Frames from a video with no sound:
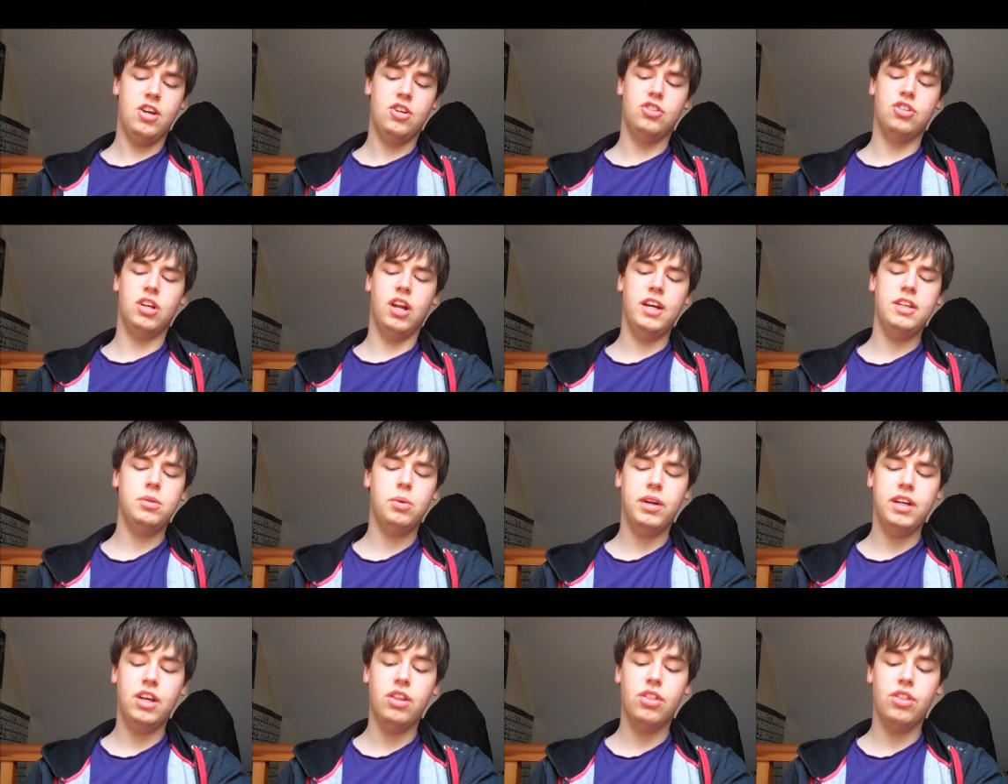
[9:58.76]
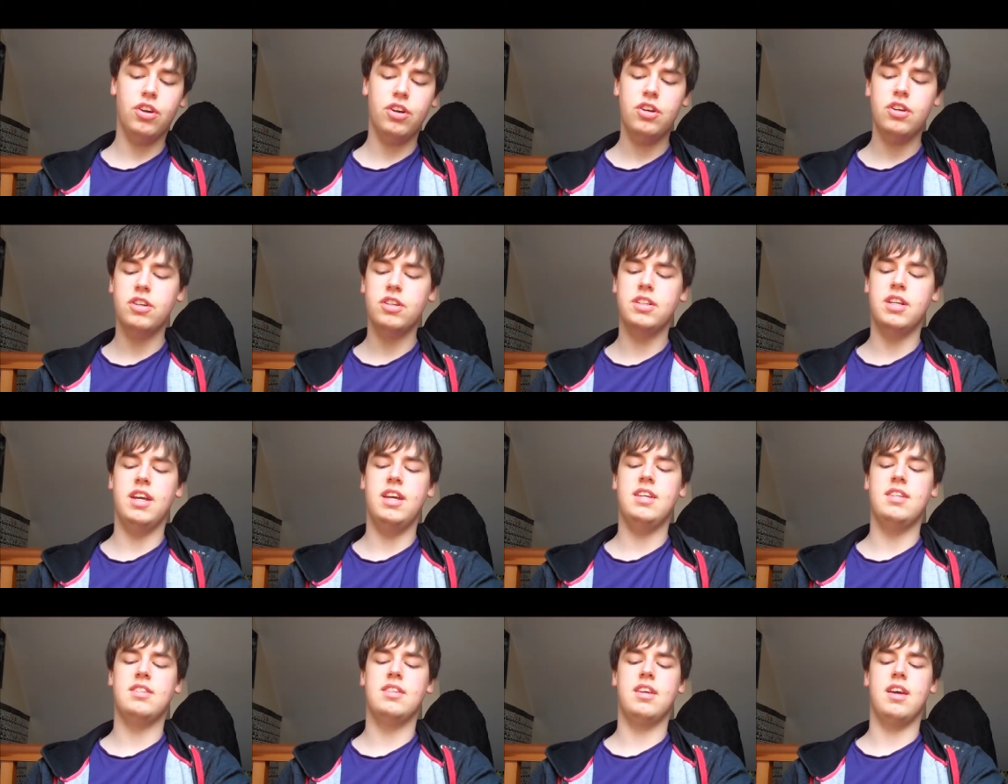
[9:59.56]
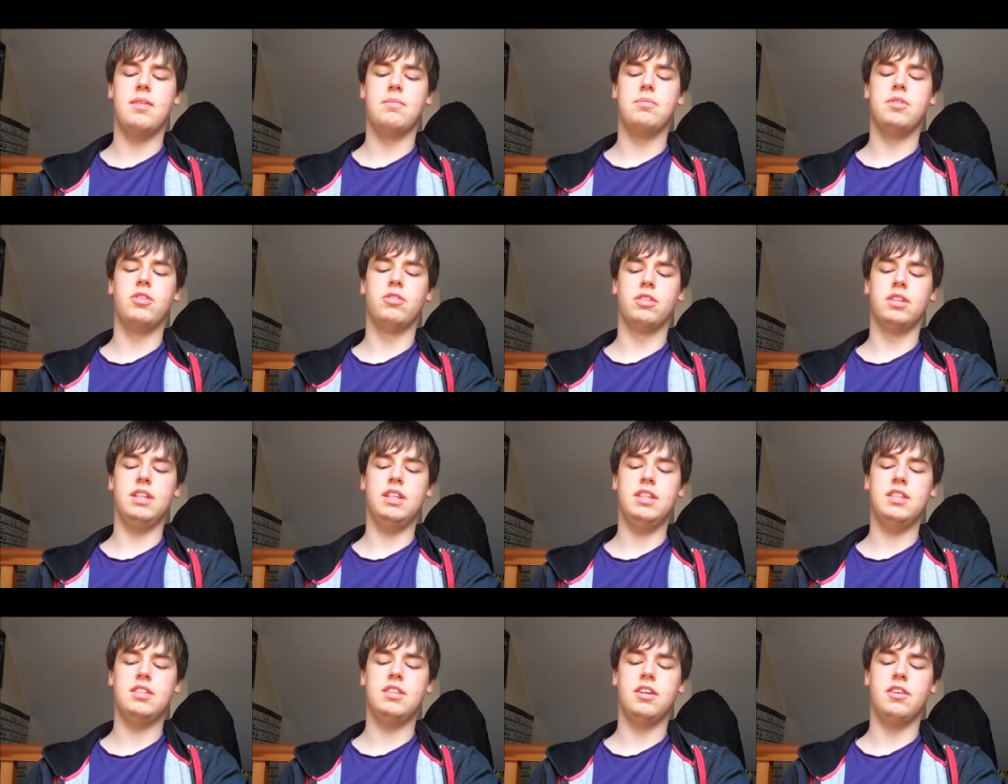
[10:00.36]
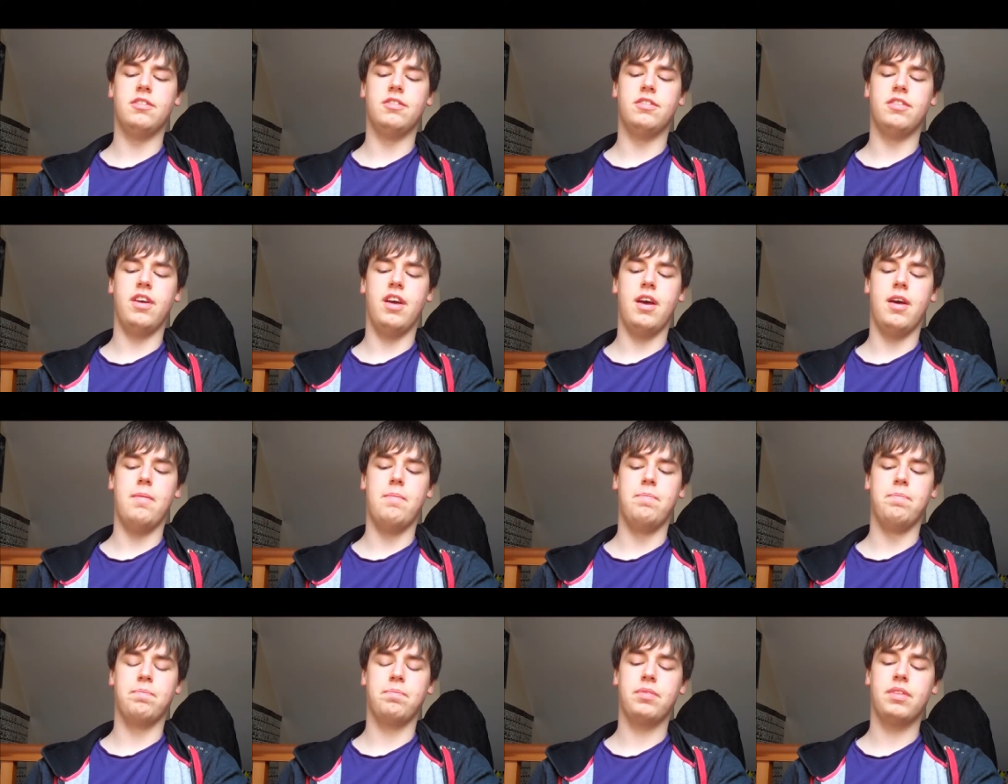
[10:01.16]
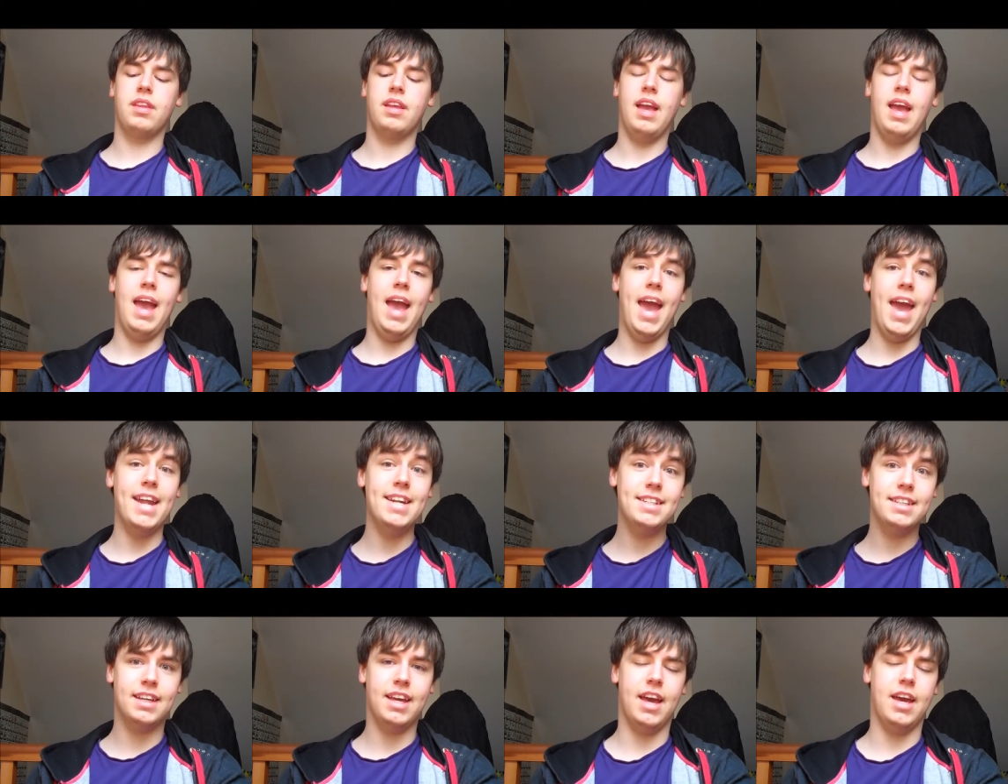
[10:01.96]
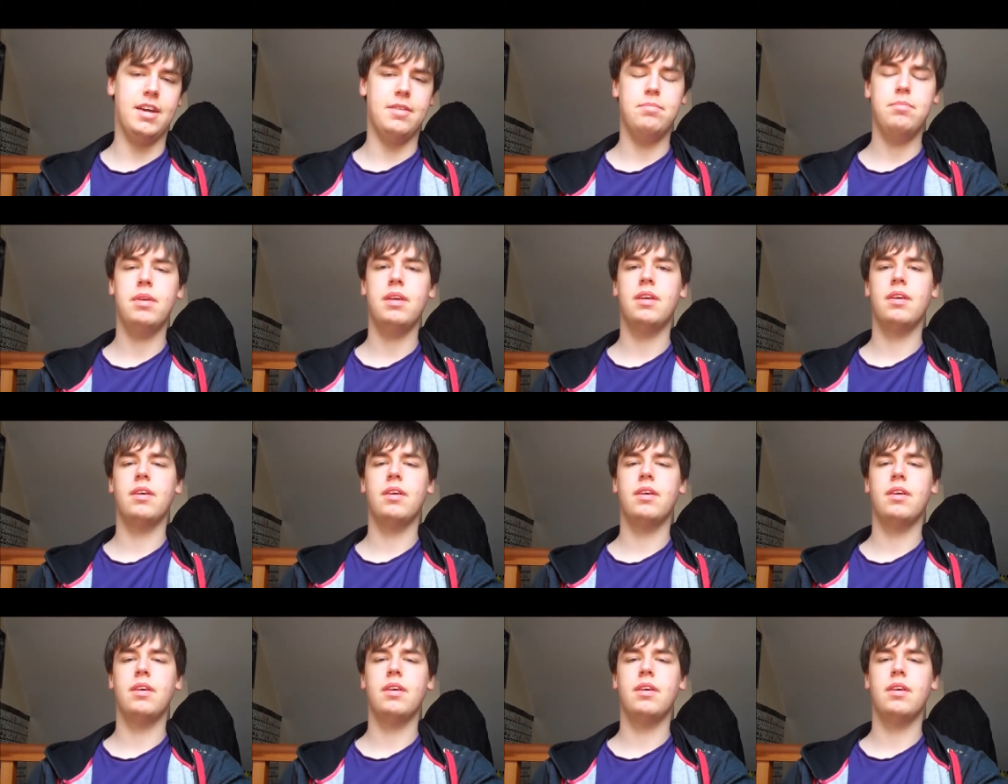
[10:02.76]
July twenty-third is um, the release of um, Endgame,